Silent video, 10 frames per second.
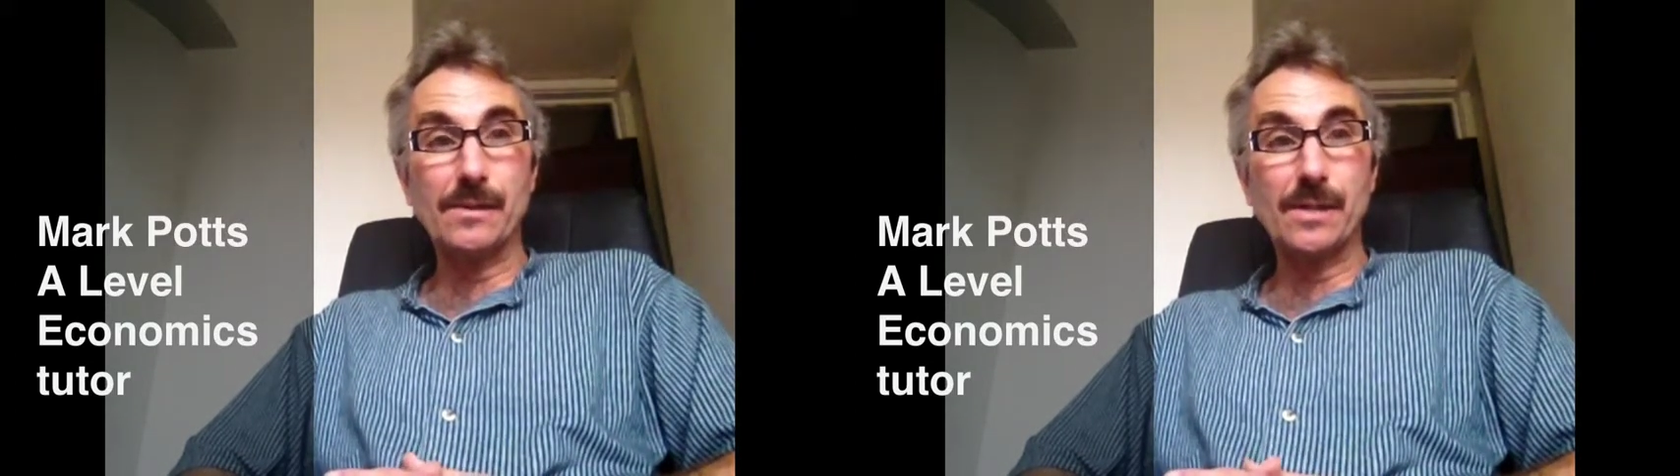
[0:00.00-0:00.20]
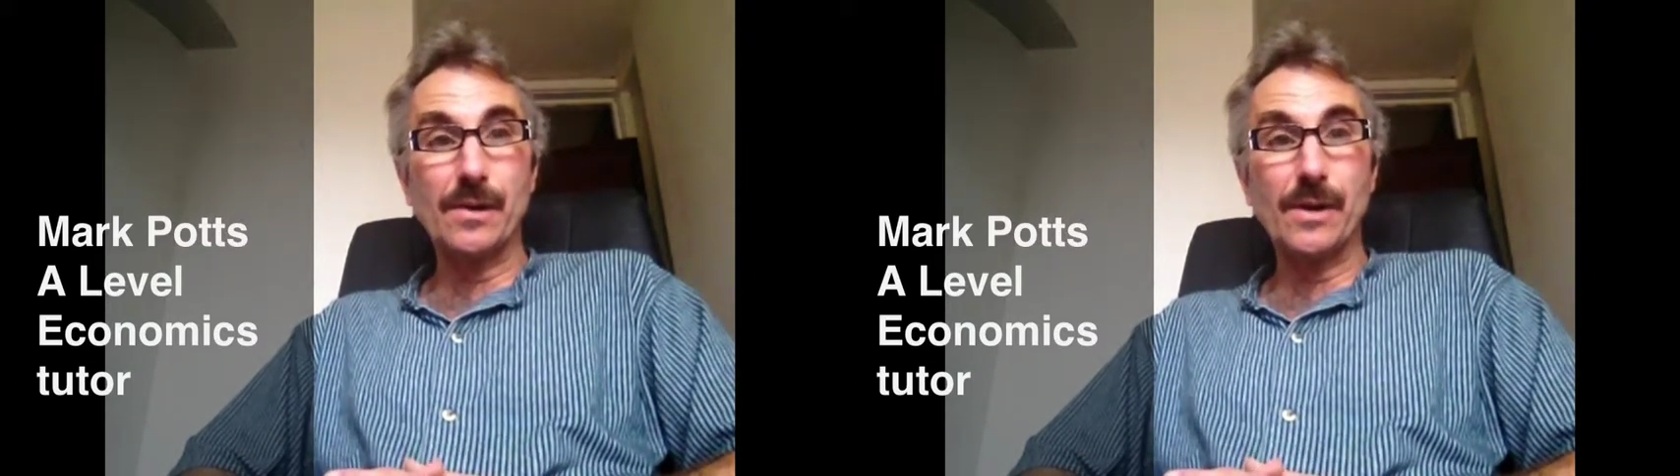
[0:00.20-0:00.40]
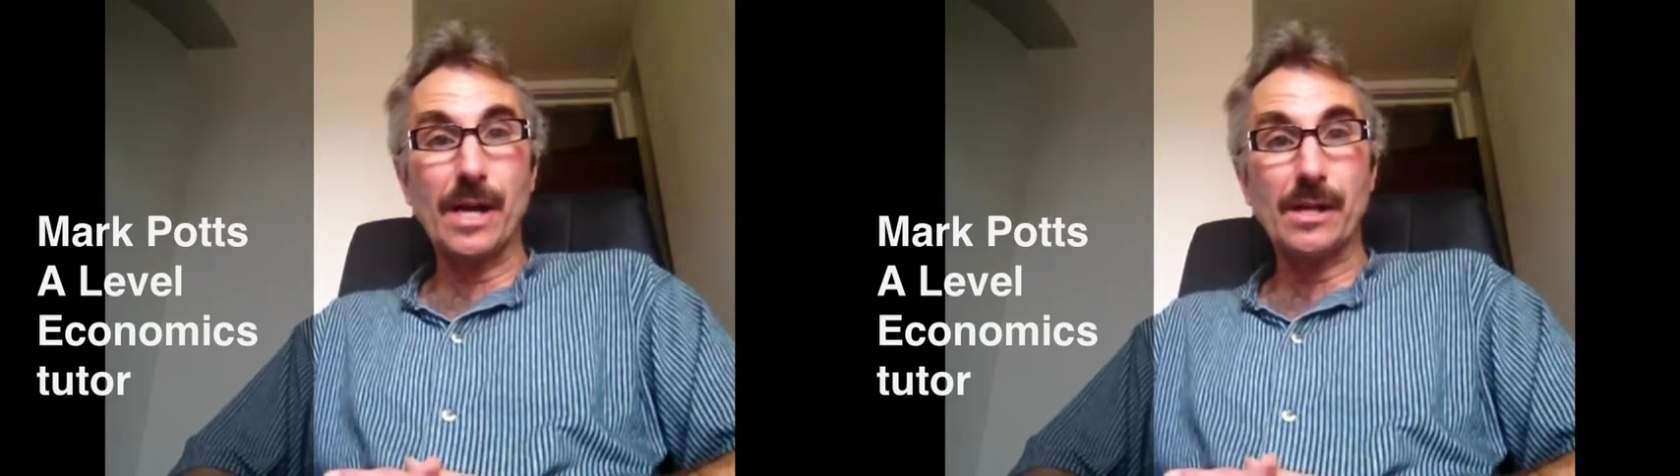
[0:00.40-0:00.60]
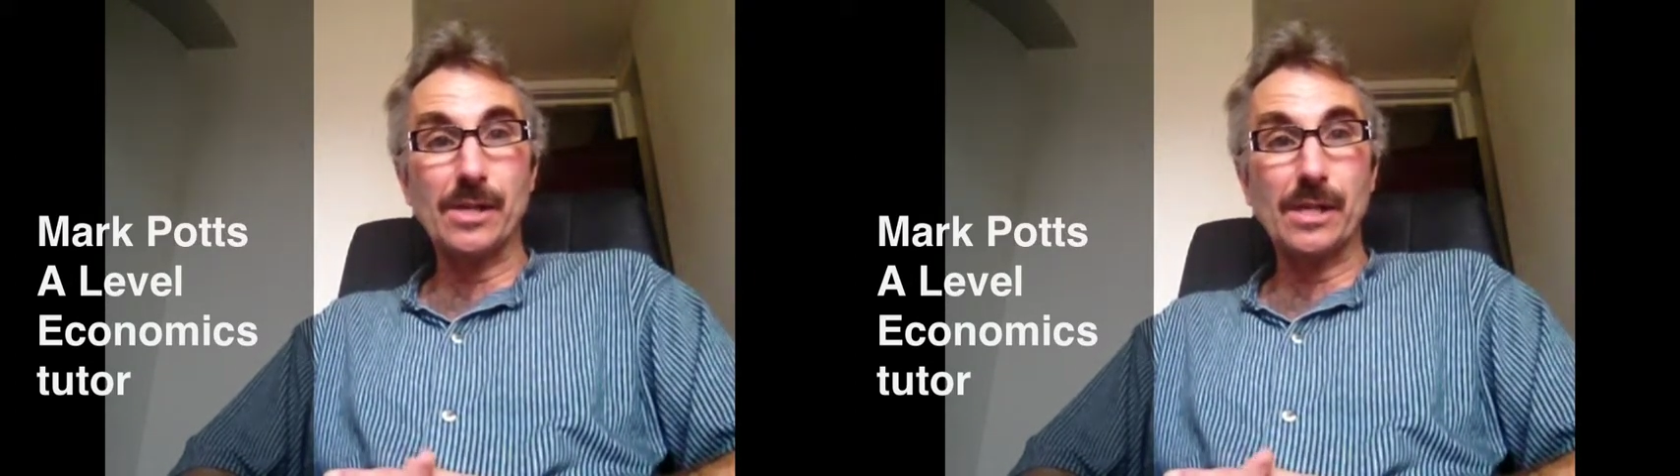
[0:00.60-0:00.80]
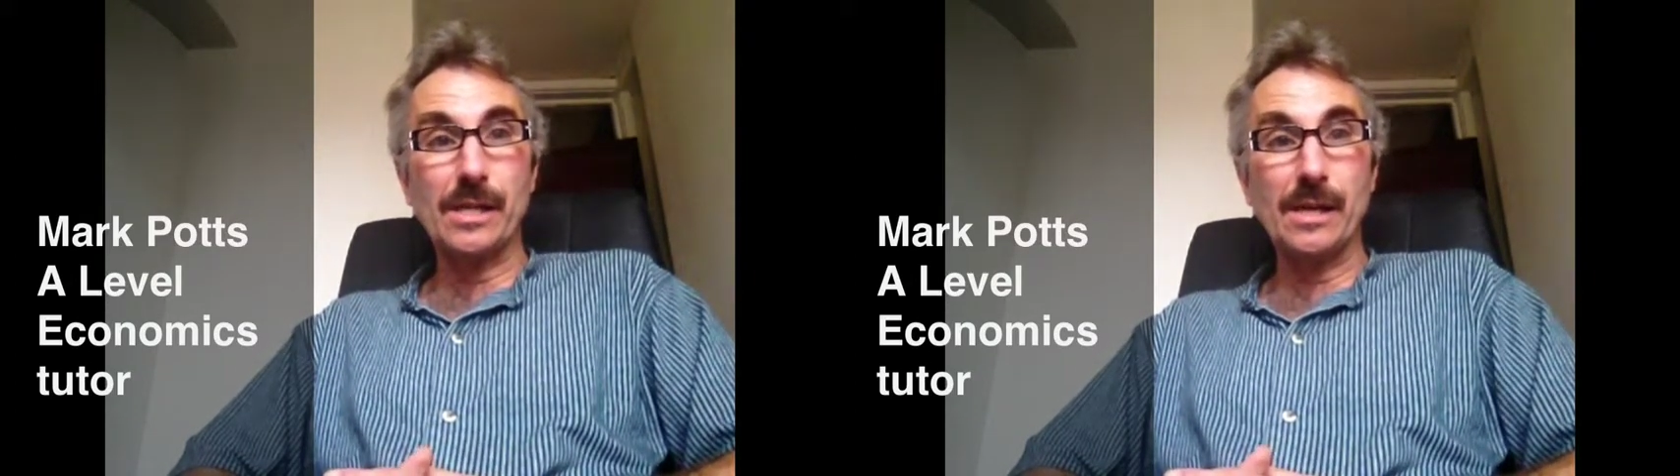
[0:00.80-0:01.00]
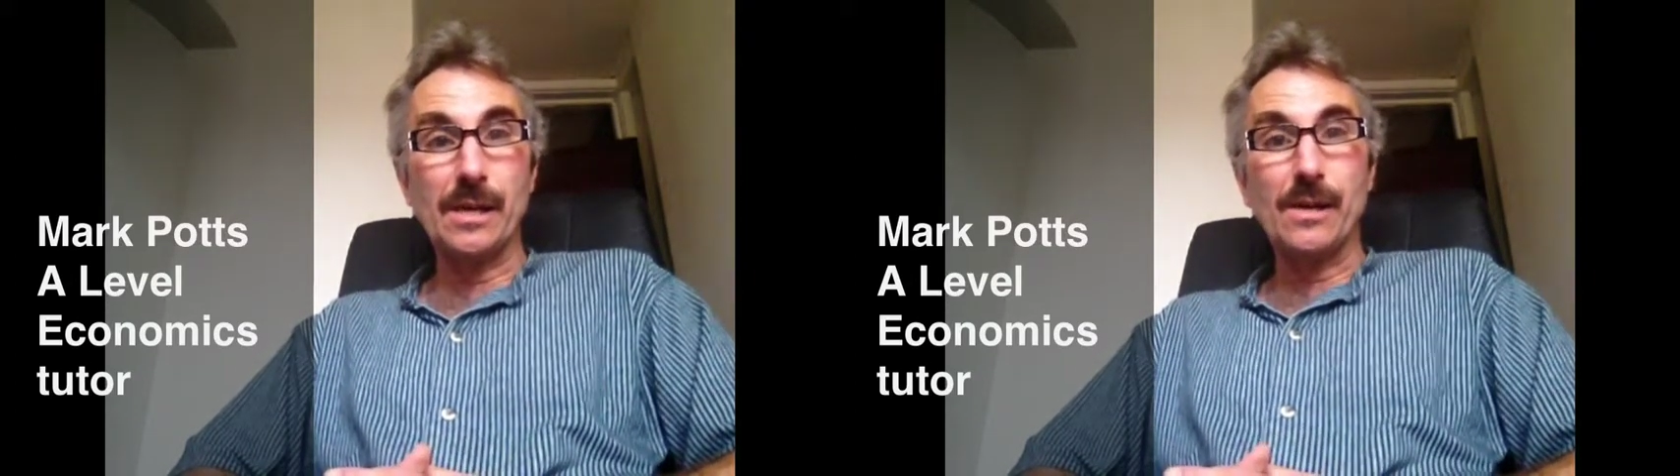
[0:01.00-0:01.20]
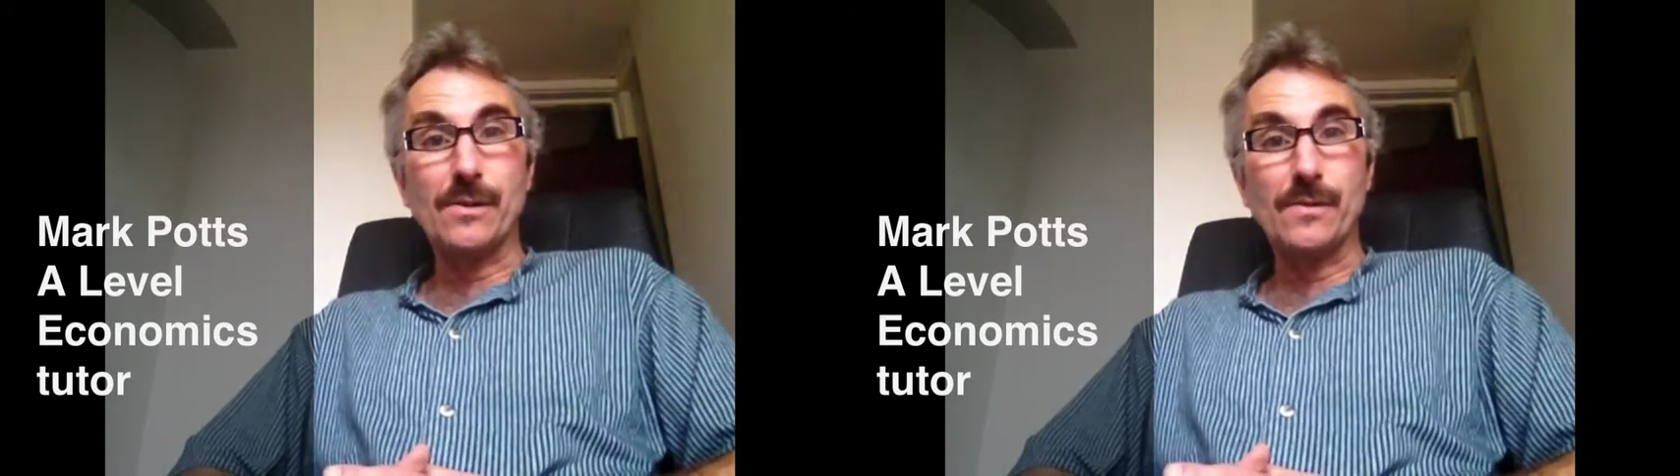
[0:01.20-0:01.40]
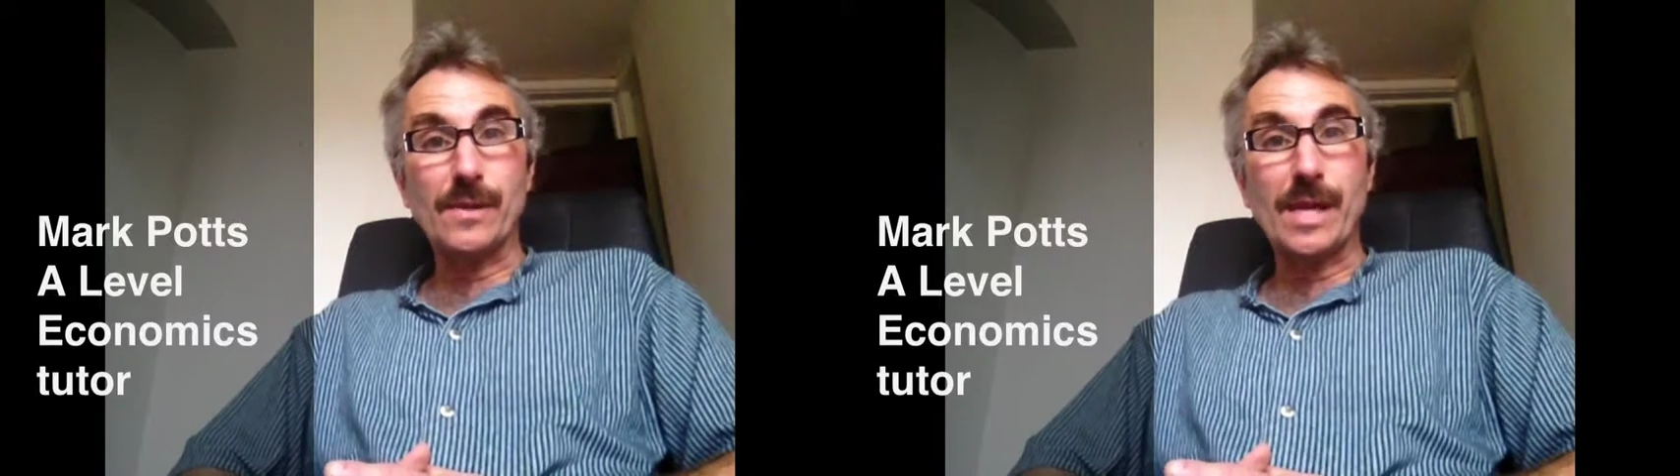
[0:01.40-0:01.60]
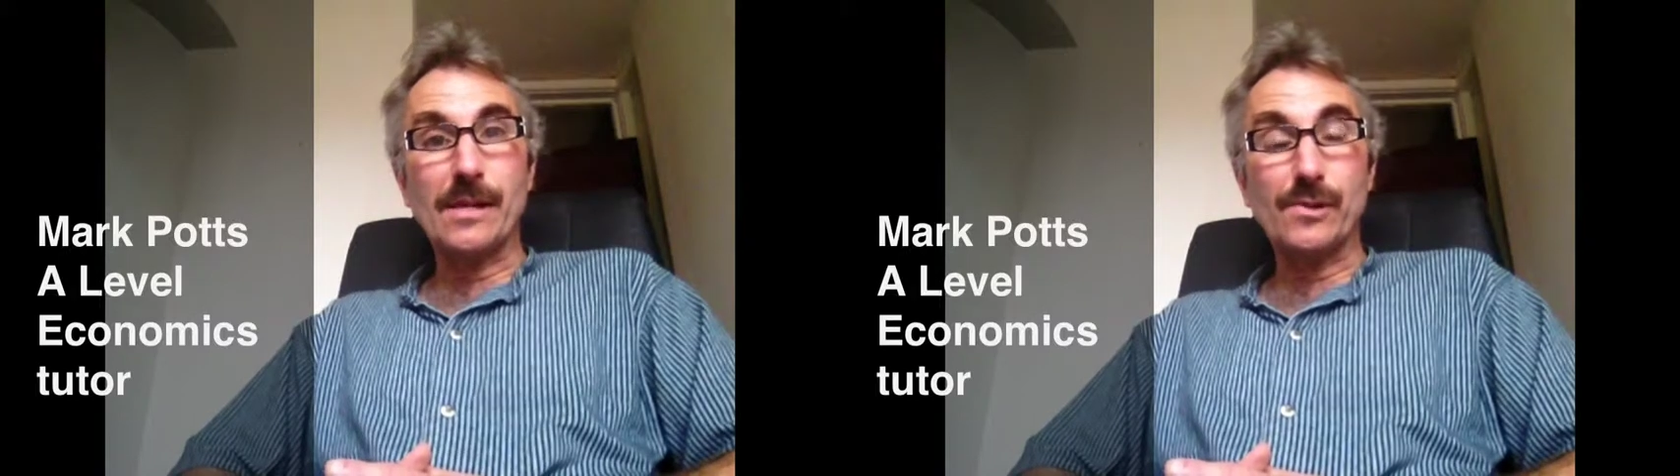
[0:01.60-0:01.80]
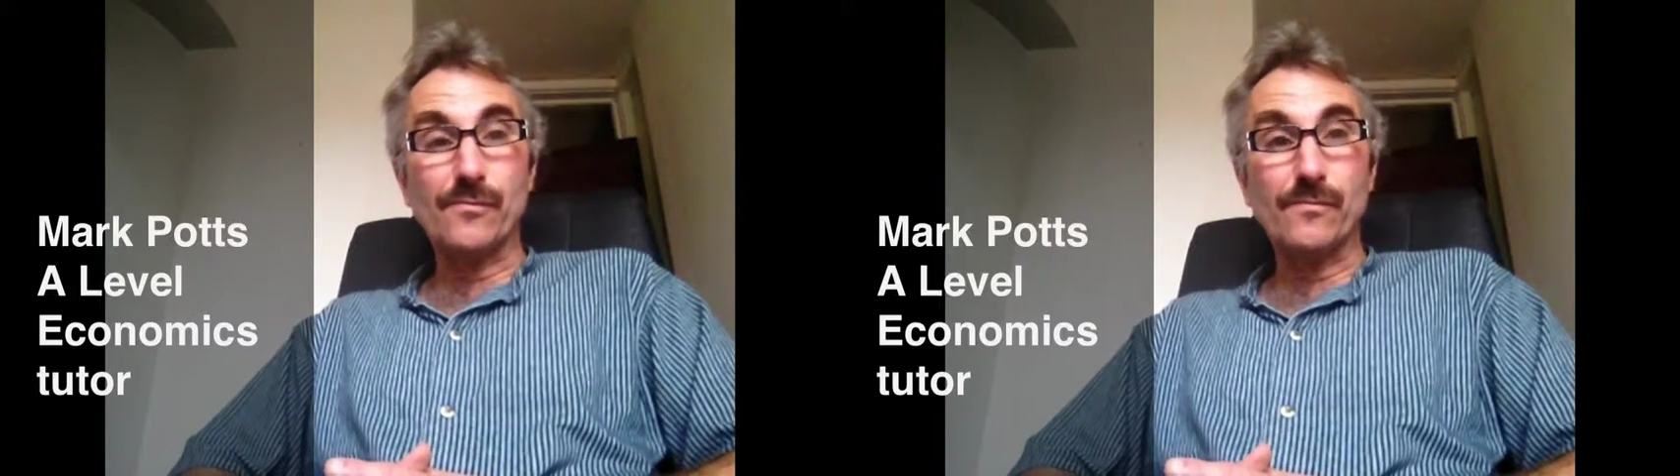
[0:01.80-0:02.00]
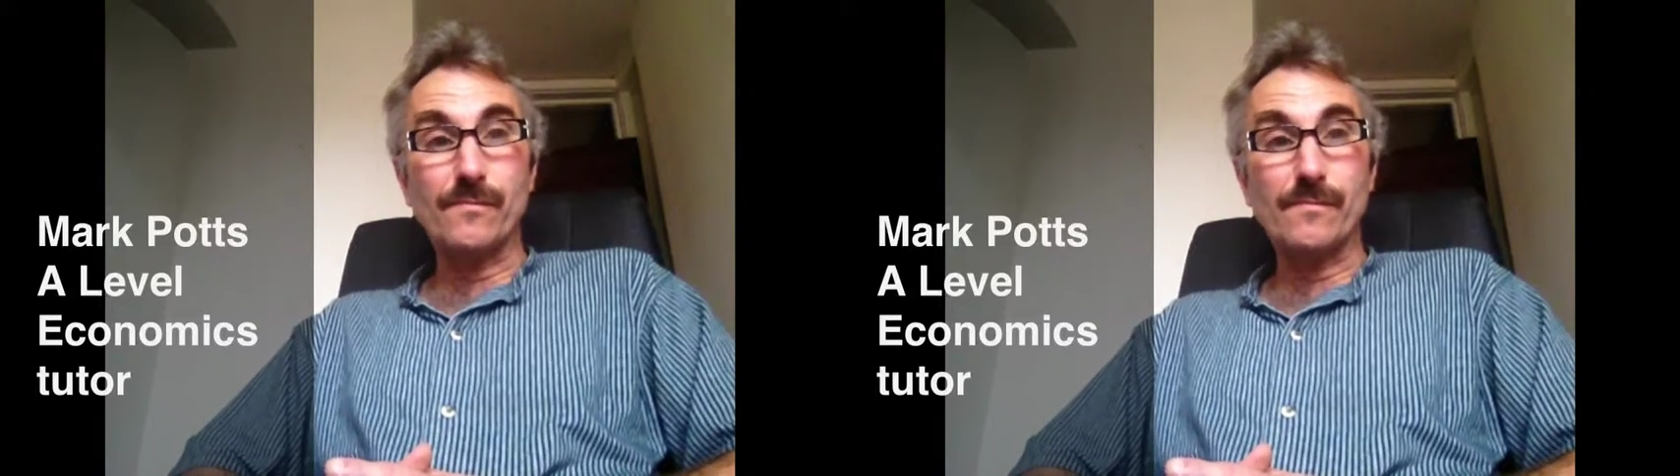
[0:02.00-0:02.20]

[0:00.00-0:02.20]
so I actually get to